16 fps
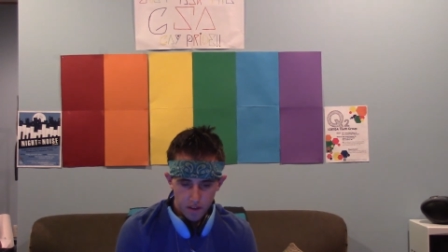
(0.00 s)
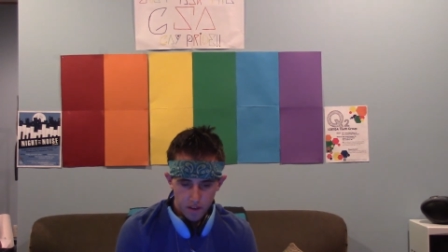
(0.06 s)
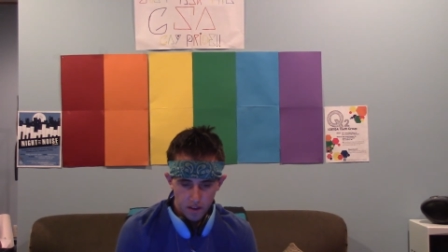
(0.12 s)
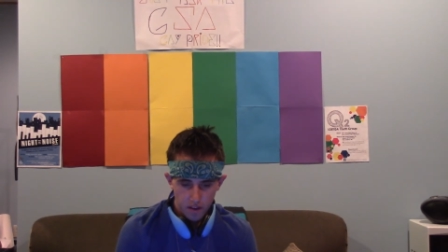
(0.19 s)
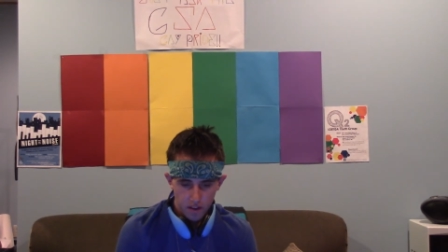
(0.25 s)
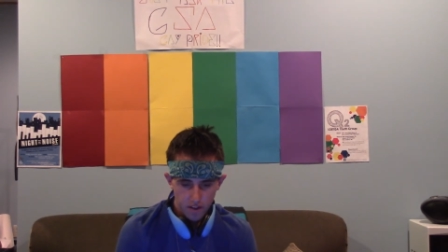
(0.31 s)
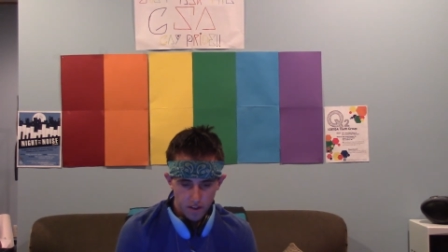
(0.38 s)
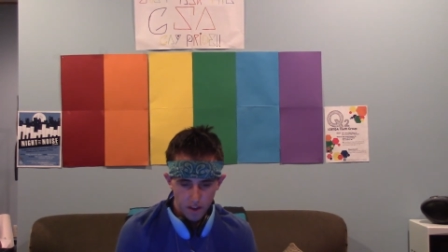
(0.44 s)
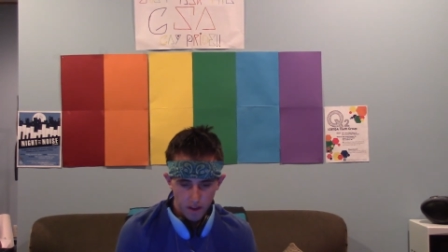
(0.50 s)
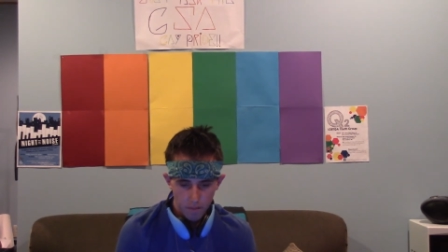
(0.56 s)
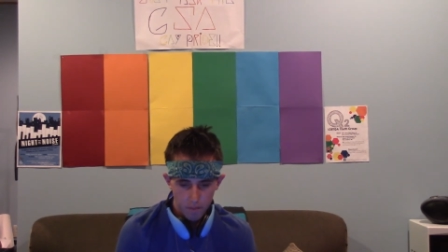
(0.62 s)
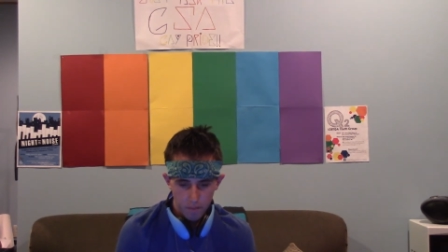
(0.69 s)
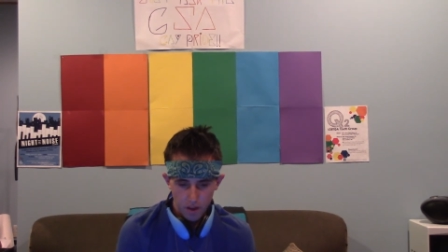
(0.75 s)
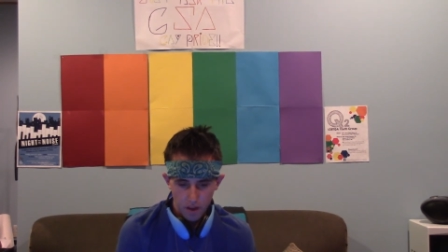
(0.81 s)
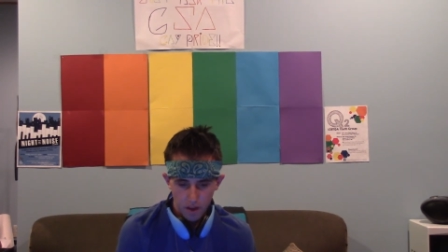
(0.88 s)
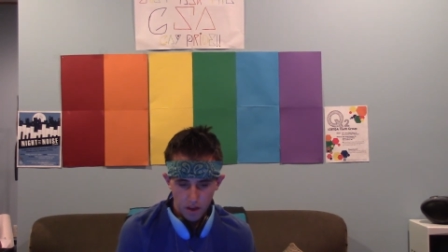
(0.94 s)
He
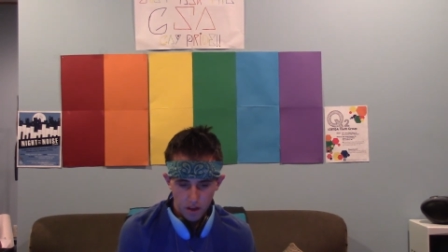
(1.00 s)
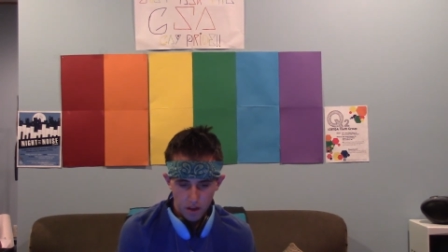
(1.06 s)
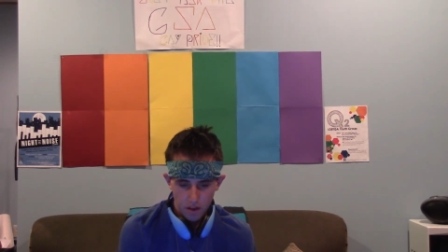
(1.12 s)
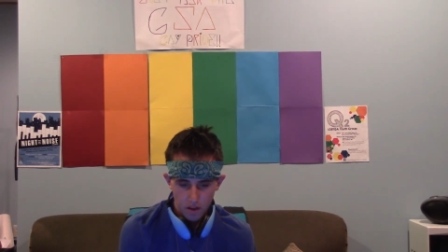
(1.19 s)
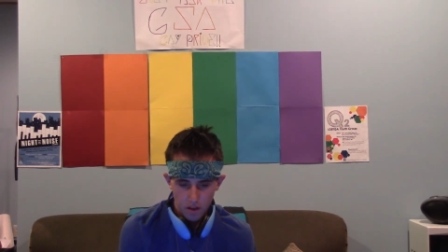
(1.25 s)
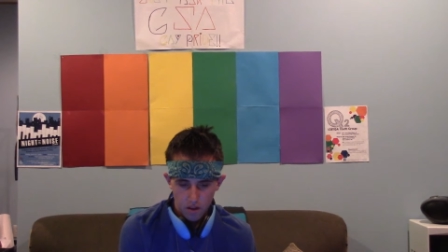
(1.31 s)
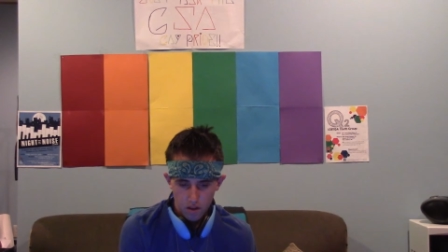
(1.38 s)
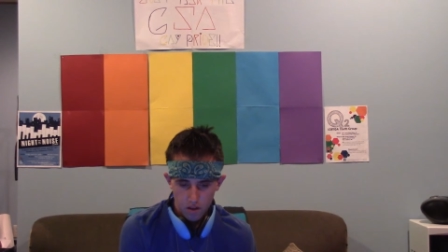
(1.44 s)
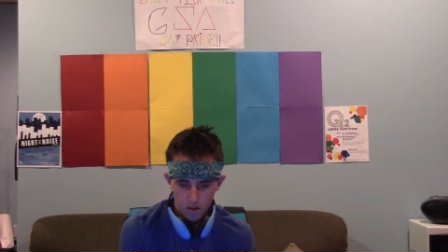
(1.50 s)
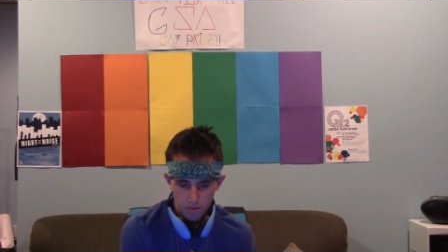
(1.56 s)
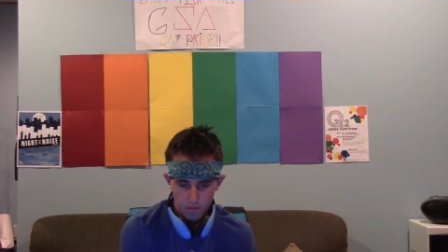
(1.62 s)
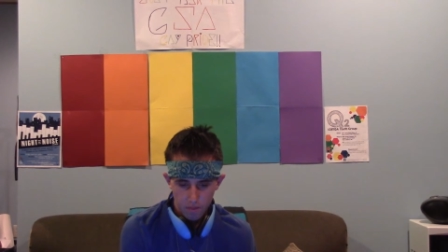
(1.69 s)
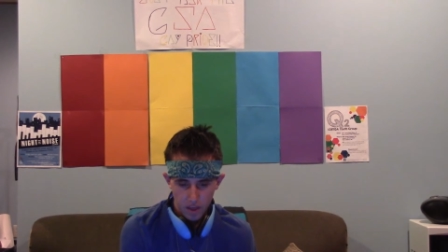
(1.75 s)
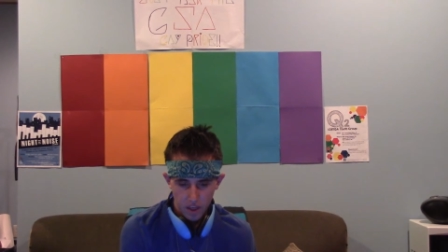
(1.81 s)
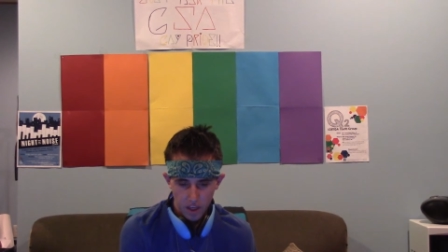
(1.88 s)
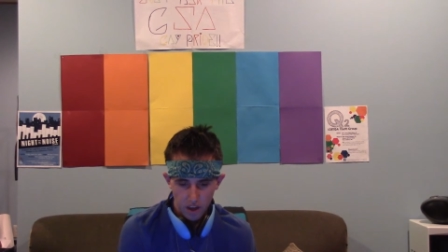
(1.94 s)
said, be,
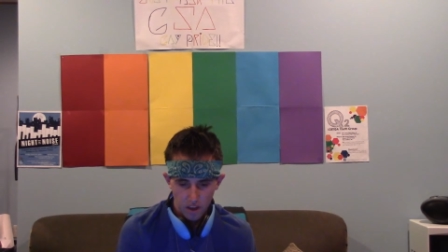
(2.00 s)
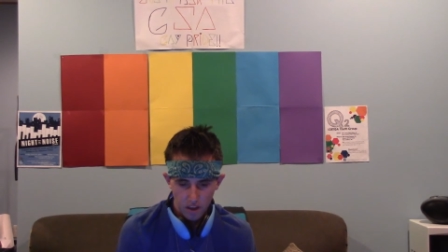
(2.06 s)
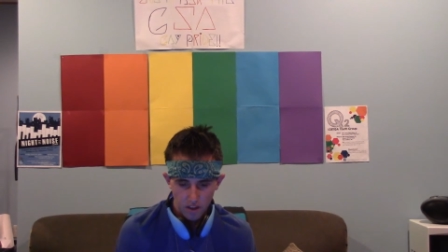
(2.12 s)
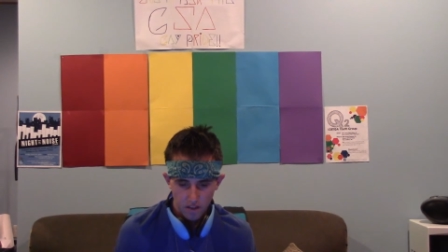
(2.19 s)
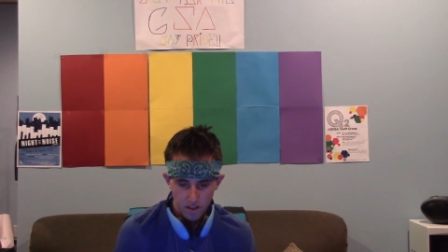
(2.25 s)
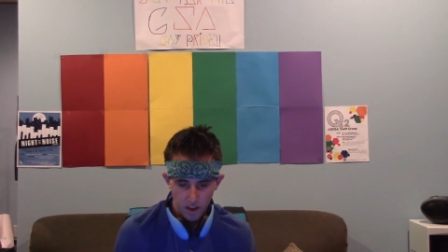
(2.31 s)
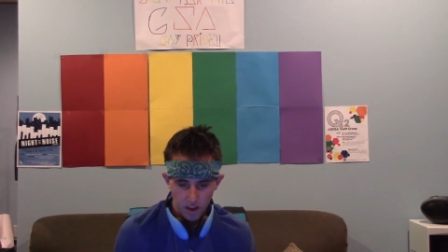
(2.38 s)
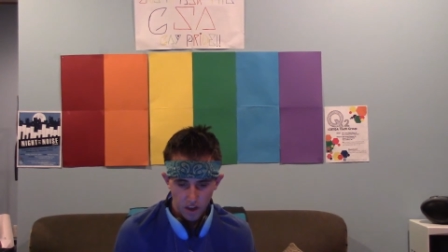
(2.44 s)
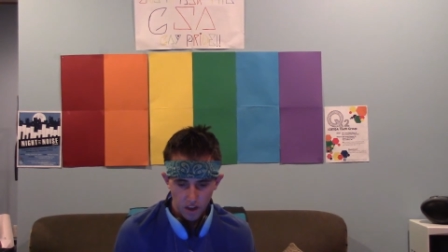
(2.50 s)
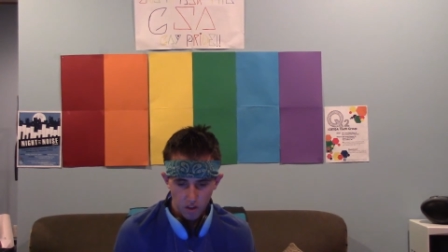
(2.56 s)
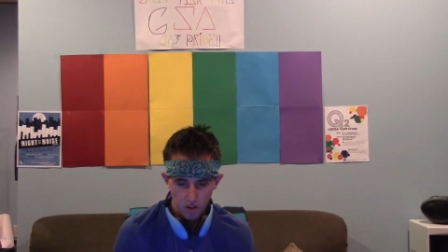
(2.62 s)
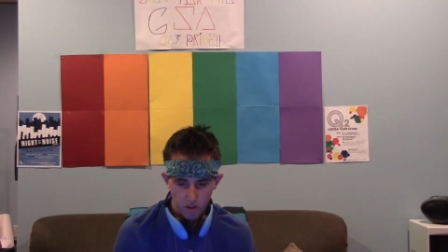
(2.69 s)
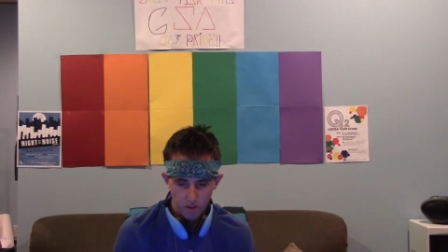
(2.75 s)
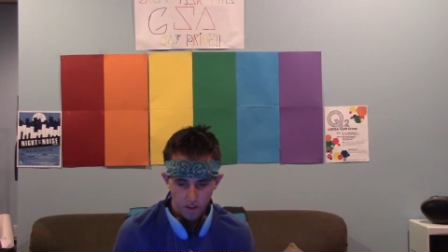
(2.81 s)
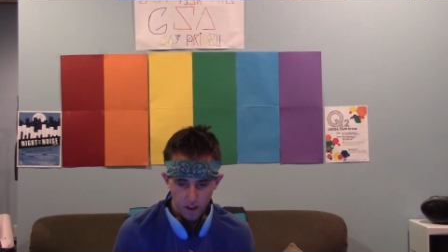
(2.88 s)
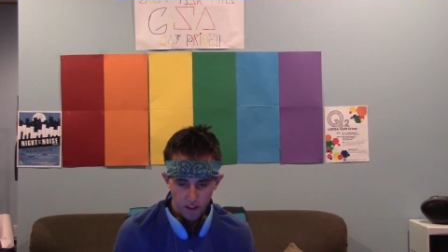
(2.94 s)
began taking
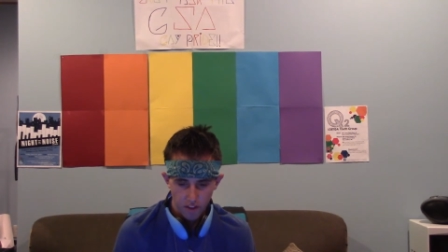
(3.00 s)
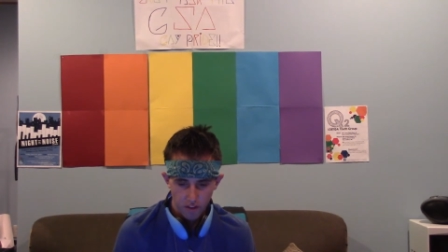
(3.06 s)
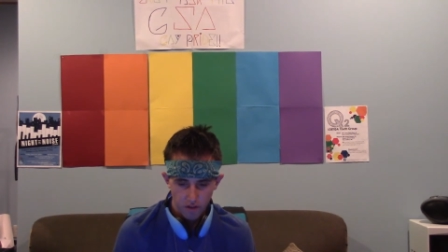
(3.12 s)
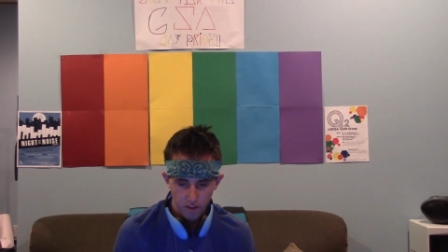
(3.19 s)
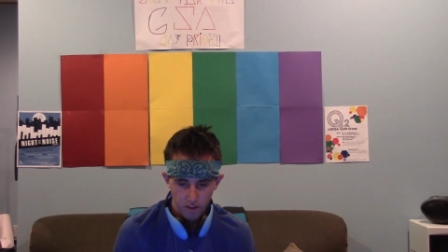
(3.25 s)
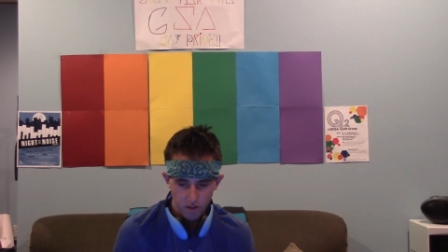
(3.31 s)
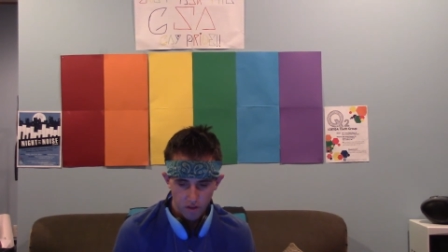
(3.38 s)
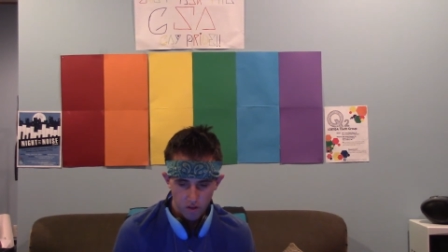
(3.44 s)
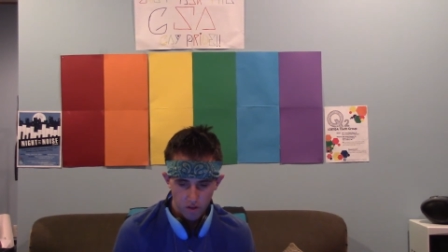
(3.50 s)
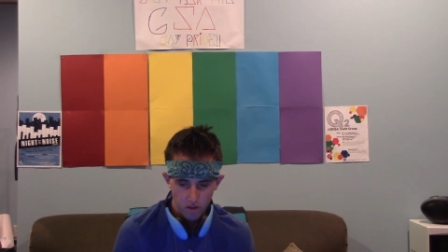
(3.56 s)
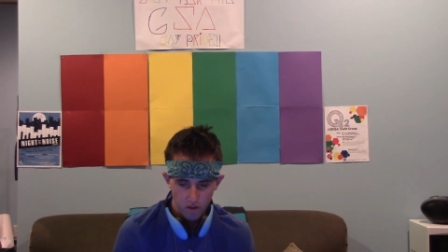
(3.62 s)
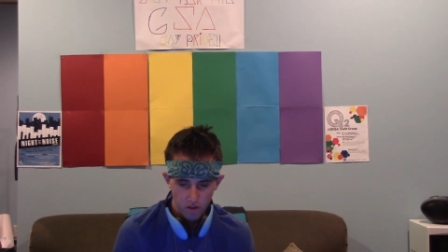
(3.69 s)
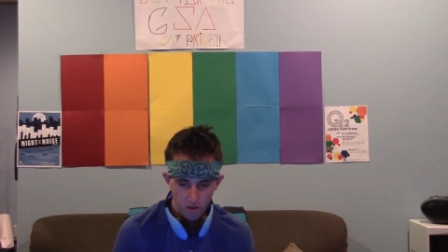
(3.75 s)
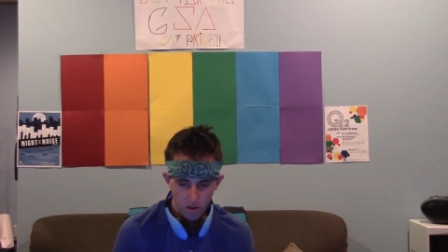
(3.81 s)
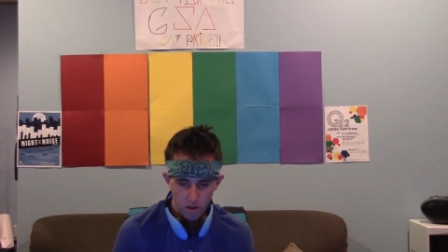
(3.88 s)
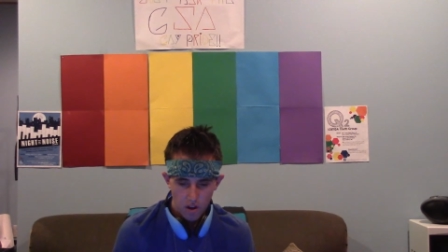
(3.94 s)
clothes out of the
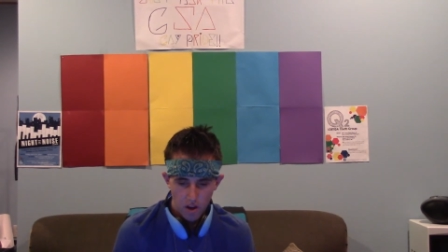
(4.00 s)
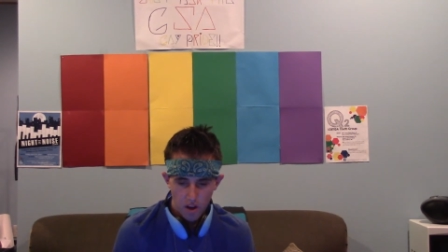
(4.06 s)
dresser